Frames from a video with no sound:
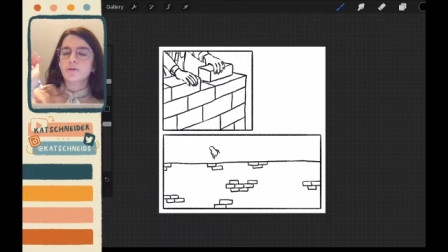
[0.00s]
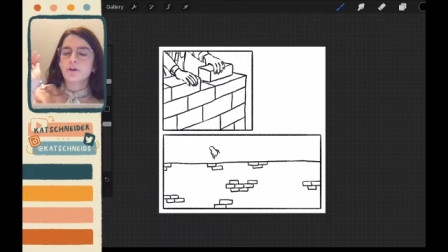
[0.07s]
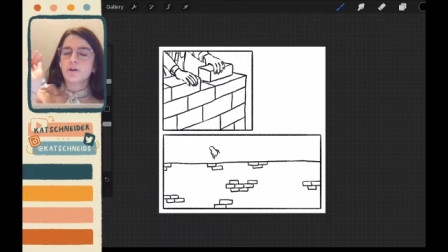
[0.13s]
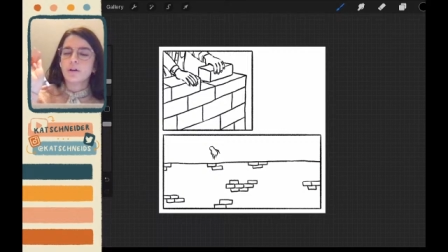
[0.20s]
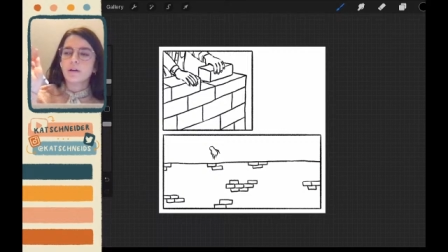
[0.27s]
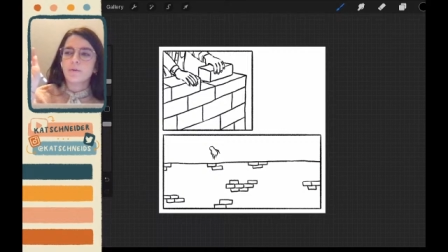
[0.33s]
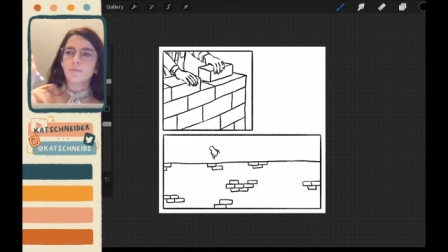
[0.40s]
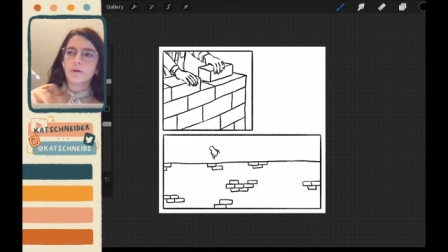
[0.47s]

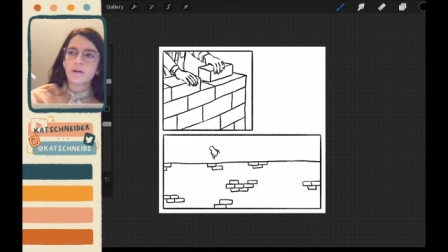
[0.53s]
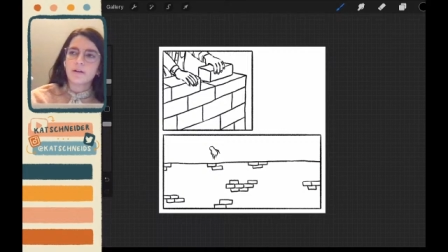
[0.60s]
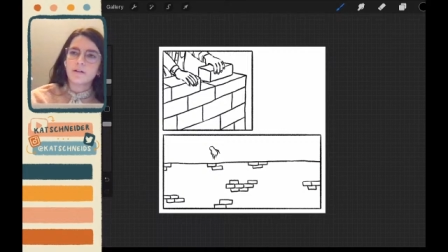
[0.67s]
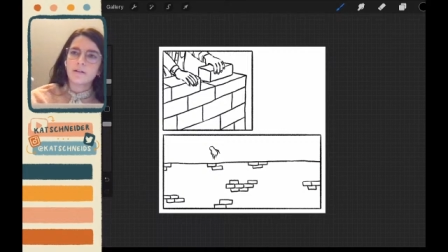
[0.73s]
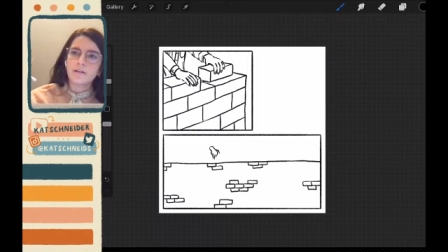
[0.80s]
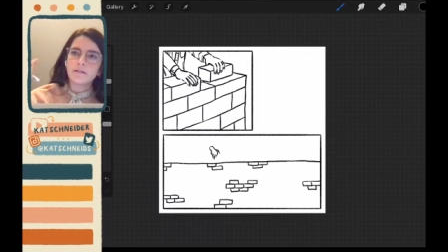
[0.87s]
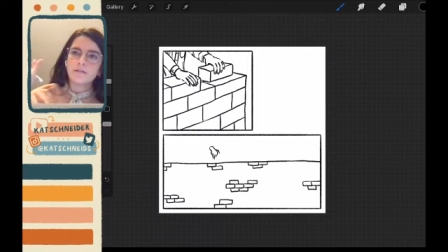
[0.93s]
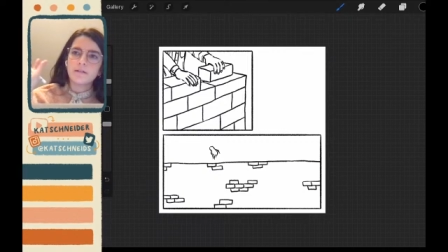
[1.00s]
drawing
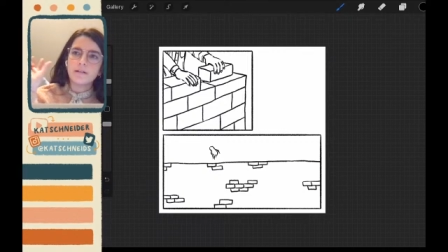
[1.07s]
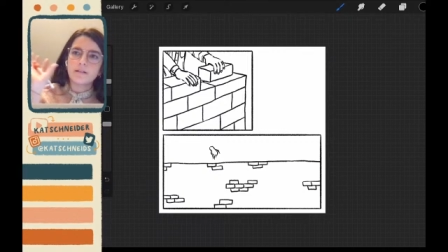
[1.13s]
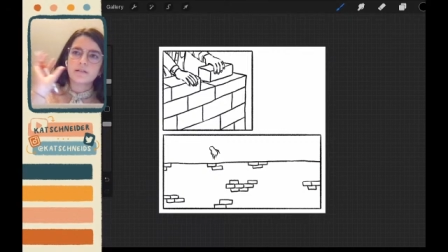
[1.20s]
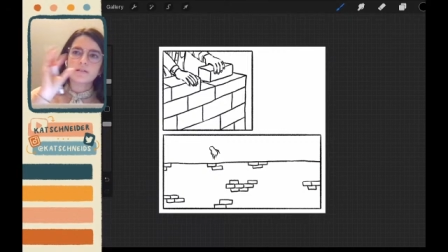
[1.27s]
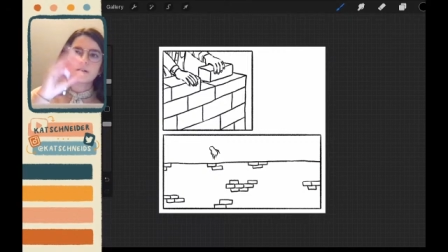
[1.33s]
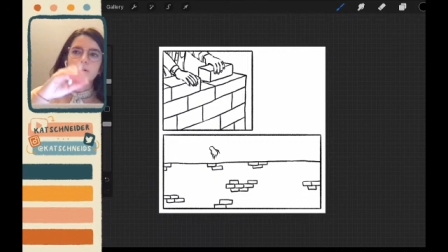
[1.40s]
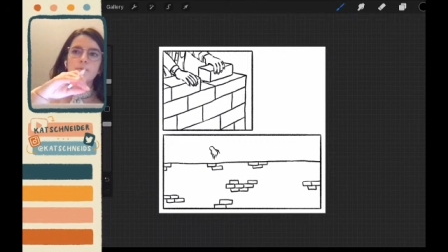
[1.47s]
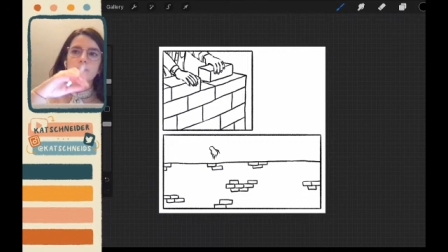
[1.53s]
when it
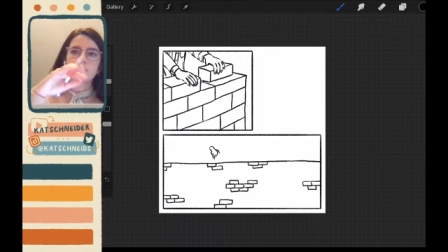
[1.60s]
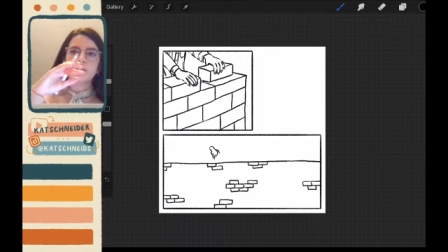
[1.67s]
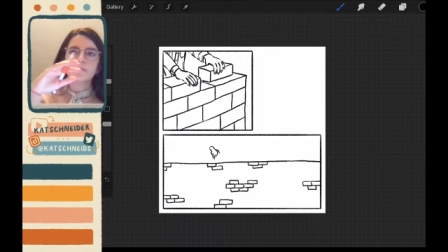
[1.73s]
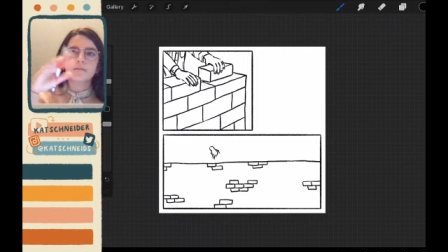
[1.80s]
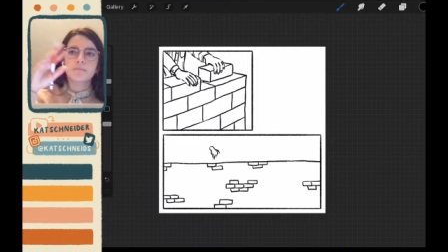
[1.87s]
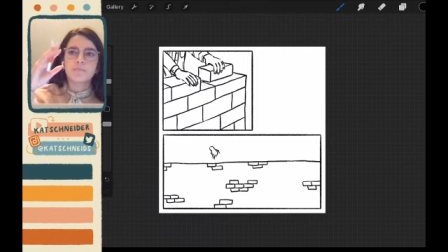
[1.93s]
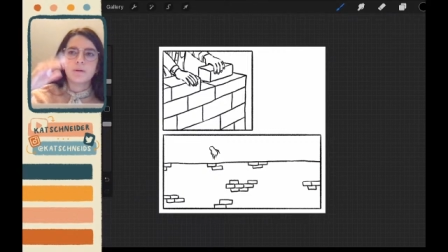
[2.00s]
stuck with